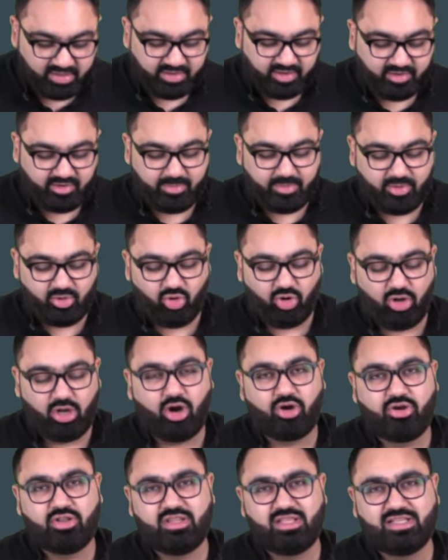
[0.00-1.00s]
It will be rolled
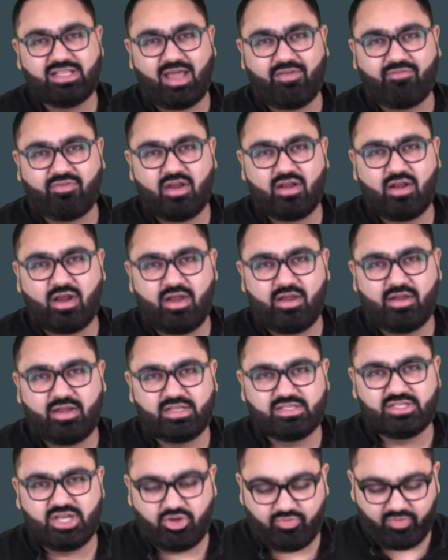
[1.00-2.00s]
out in these African
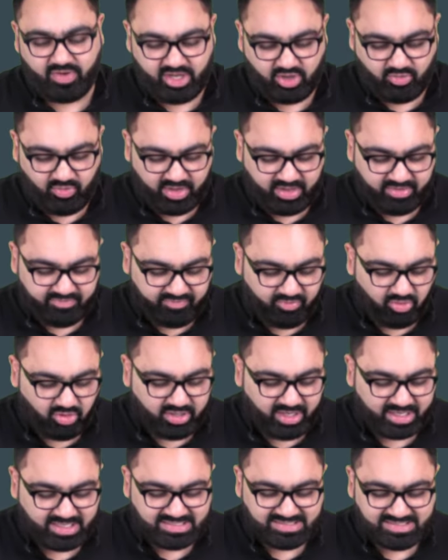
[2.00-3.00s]
countries in
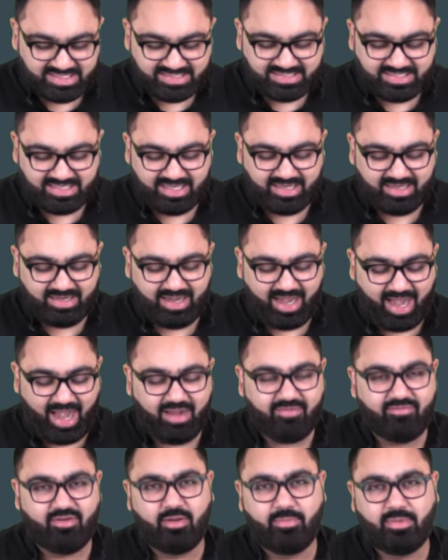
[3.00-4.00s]
2024, that is this year,
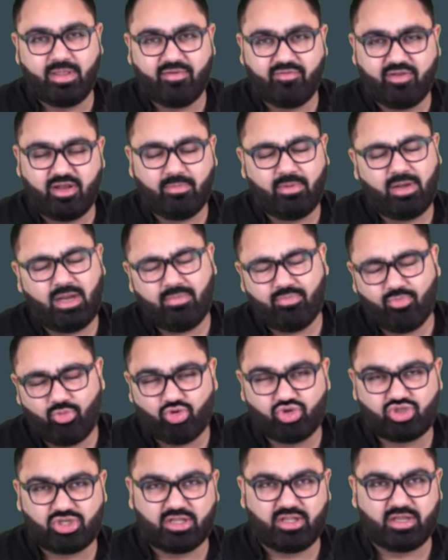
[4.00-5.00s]
and will be available in
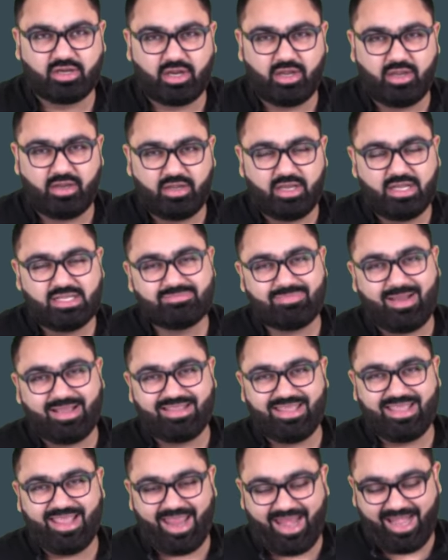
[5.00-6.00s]
most other countries
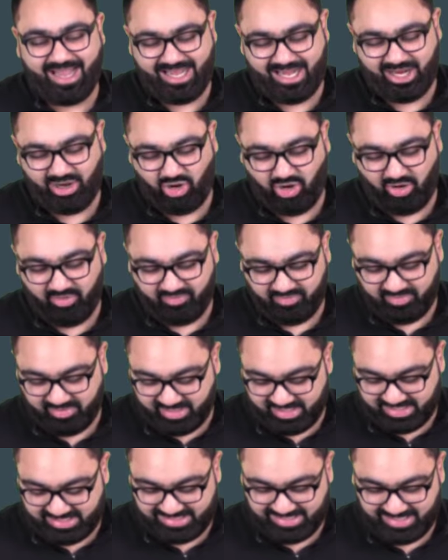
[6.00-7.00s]
by the end
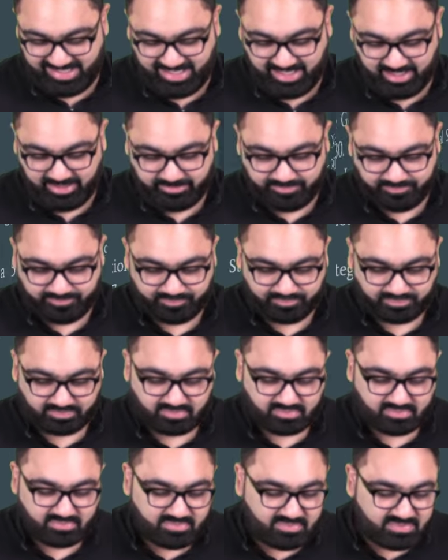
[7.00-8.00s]
of this year.
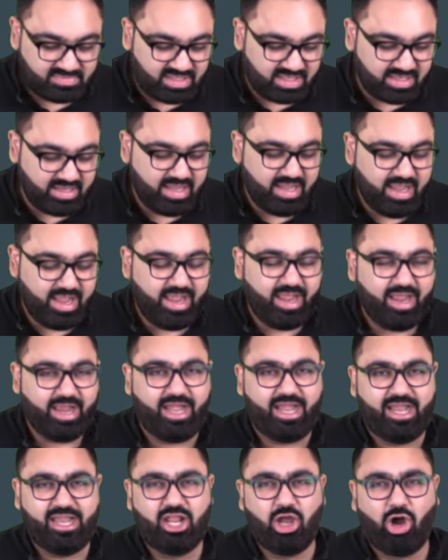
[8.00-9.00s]

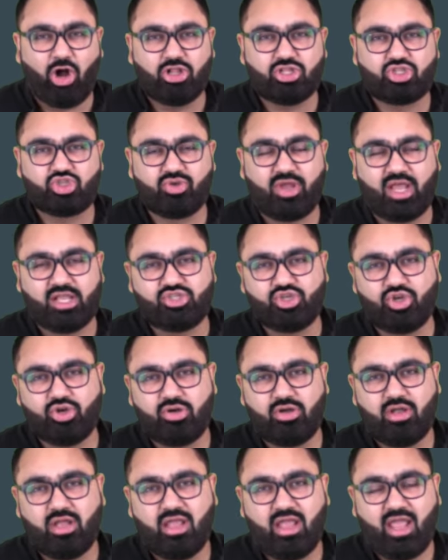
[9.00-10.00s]
India also, as you
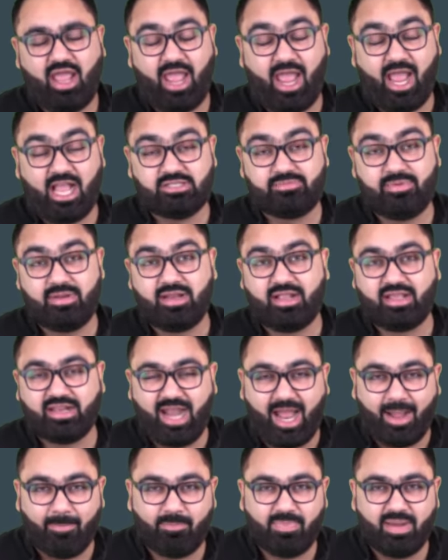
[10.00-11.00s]
know, has been
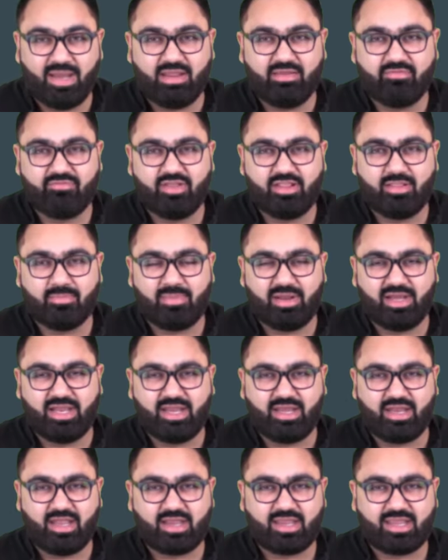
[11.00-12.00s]
grappling with
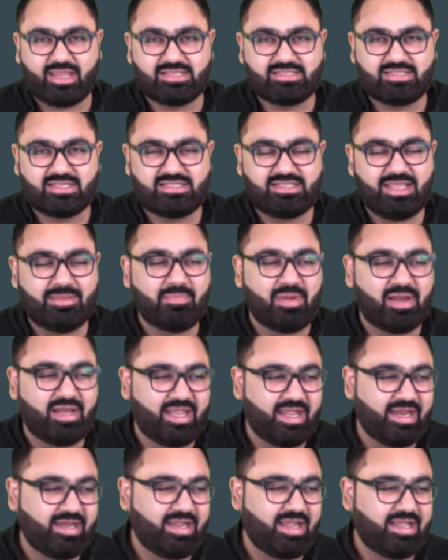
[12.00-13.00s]
malaria cases. See,
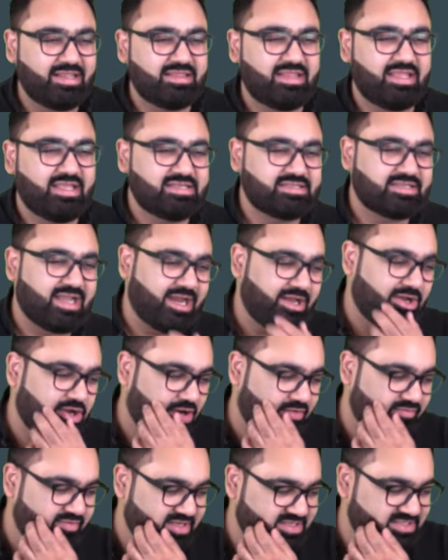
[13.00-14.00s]
malaria and these
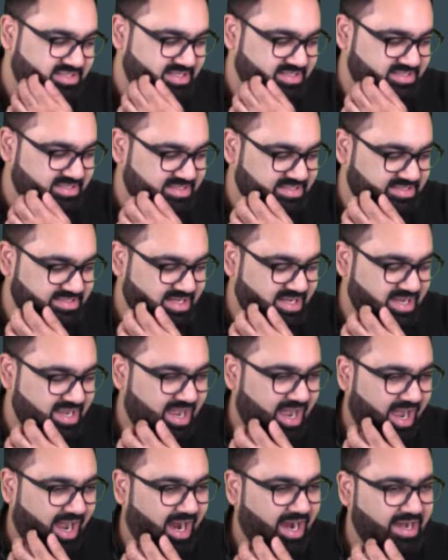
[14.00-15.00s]
kind of diseases
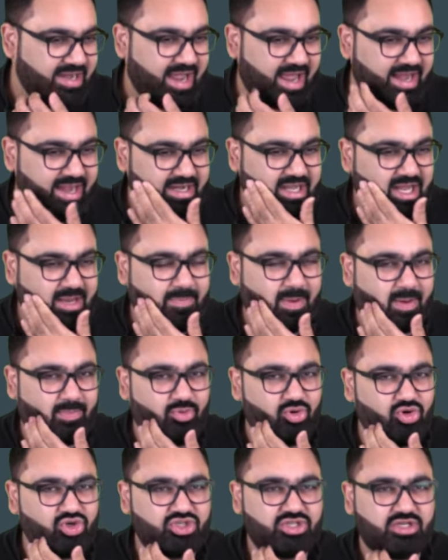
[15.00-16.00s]
are directly
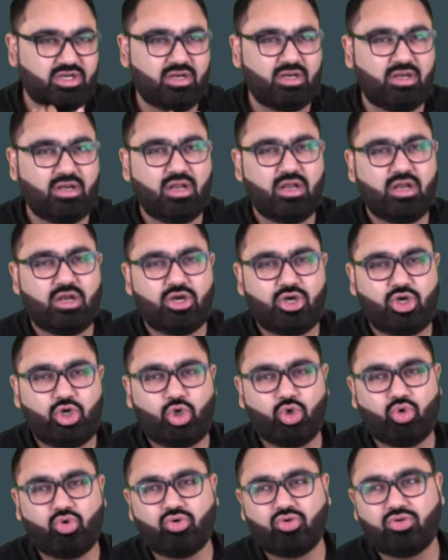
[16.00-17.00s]
proportional
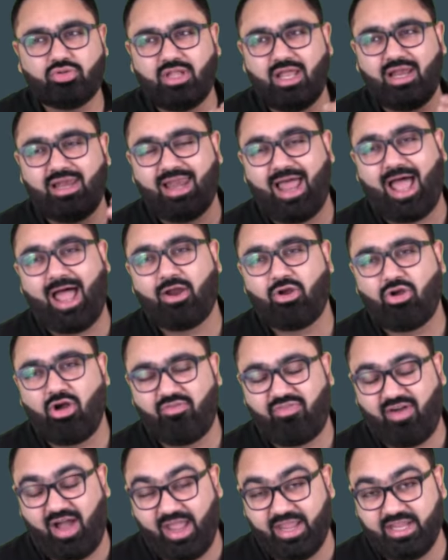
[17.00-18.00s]
to the lack
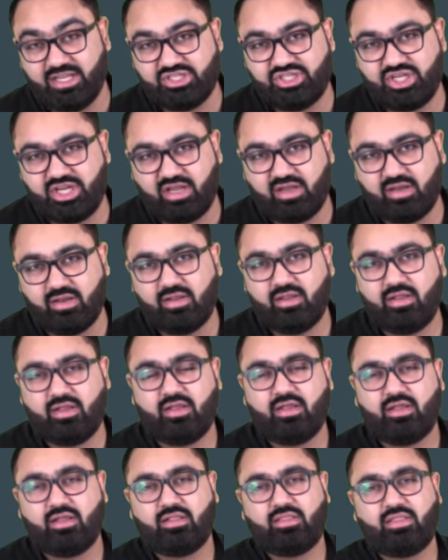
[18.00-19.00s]
of hygiene.
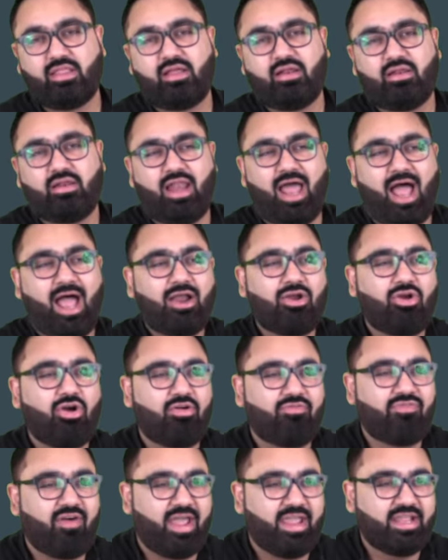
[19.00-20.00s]
The lack
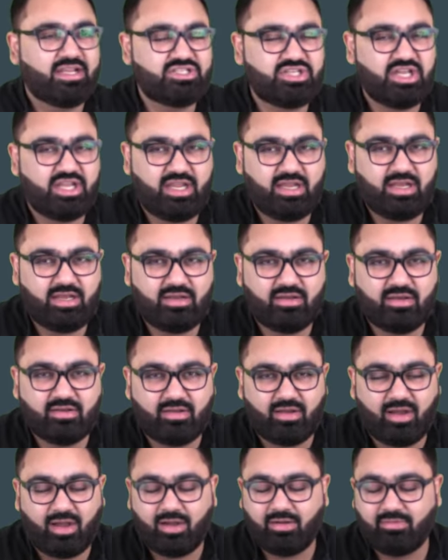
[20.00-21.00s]
of hygiene,
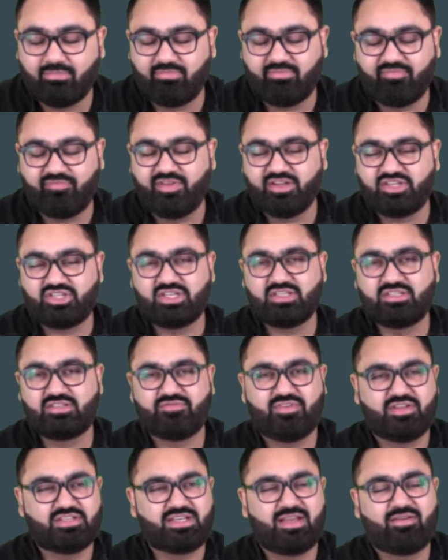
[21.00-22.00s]
uh, which
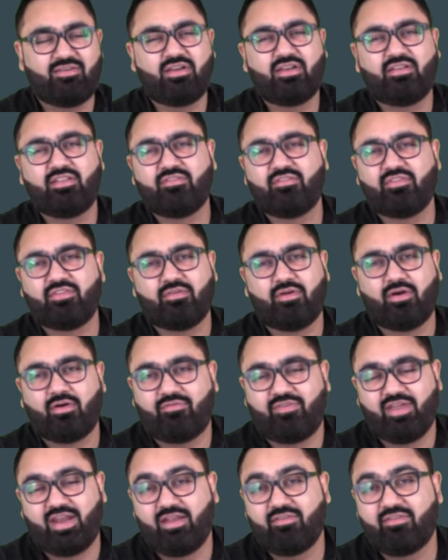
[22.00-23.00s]
is whichever,
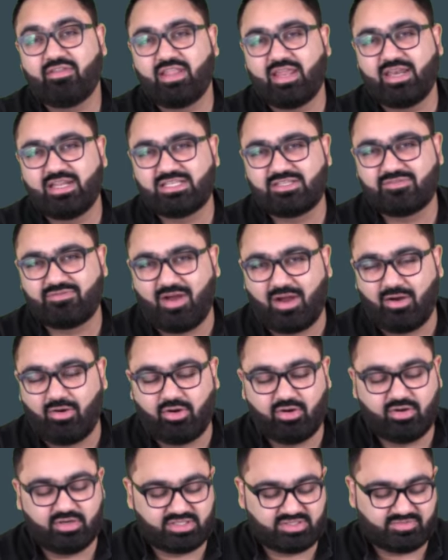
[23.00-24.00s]
uh, wherever there is found,
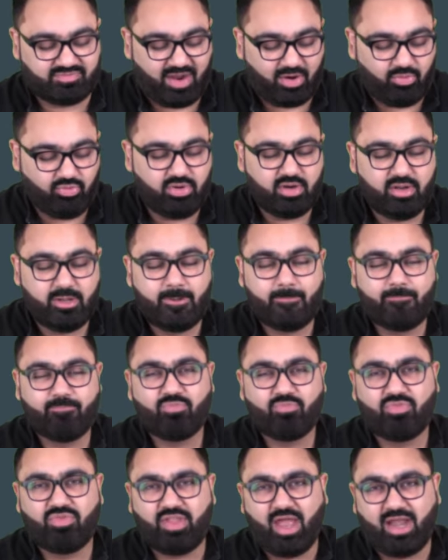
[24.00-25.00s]
or uh, it's found,
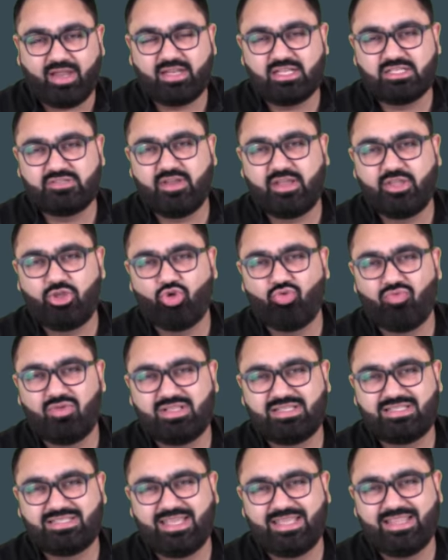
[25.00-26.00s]
that is where you
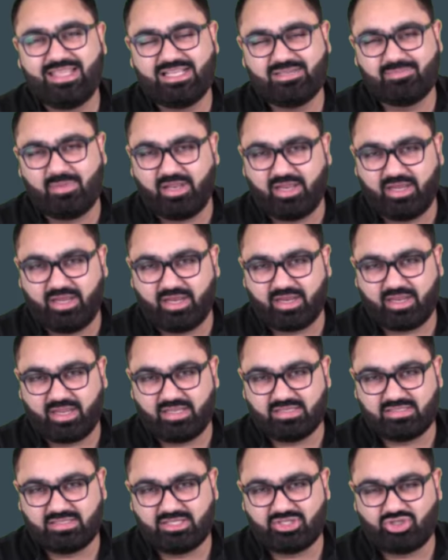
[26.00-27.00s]
will see these malaria
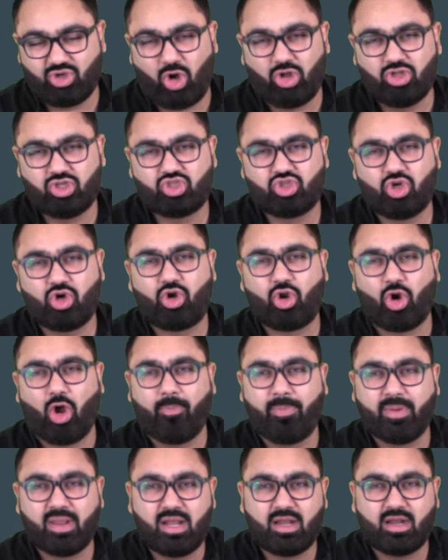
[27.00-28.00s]
cases. Also,
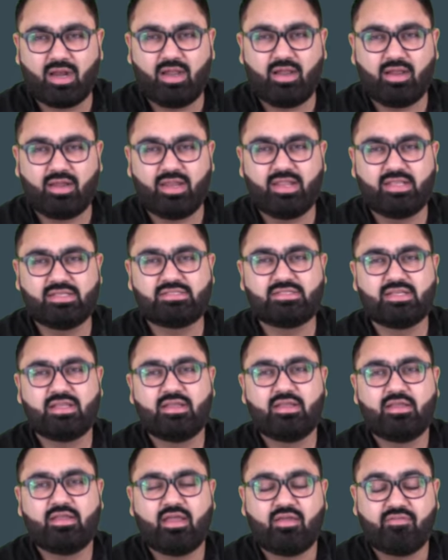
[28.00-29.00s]
tropical countries
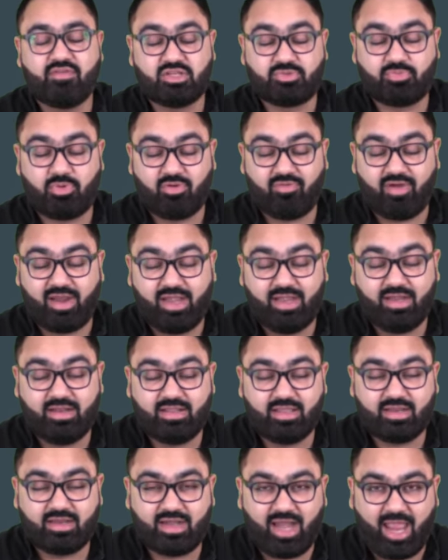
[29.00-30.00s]
which
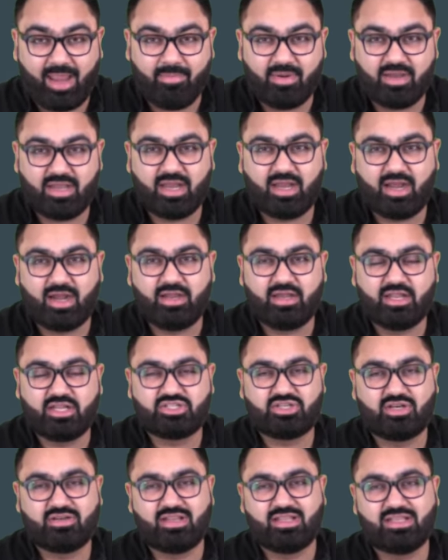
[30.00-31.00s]
provide the climatic
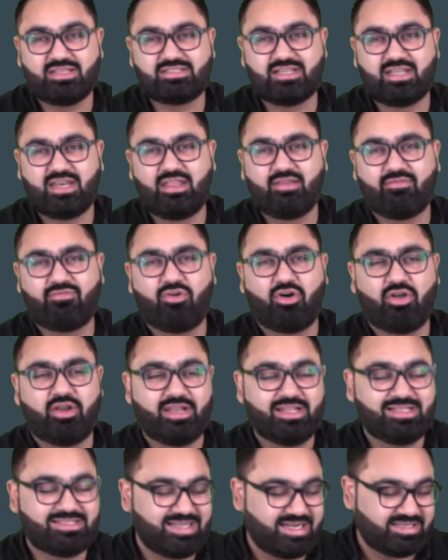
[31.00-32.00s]
condition necessary for
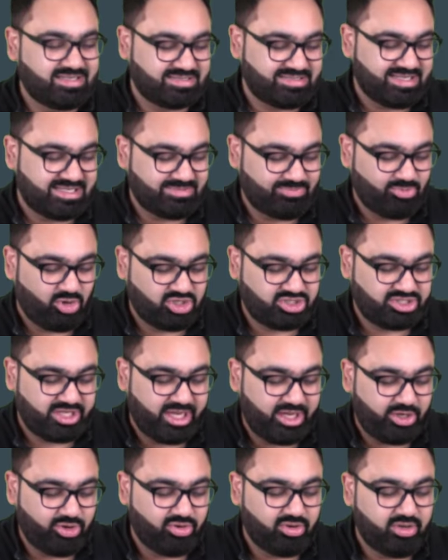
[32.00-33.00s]
insects such as
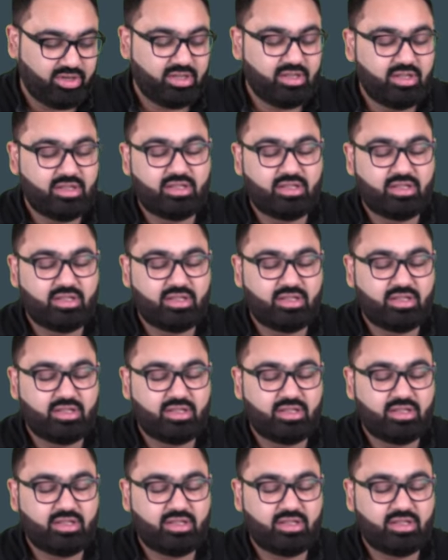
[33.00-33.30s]
mosquito.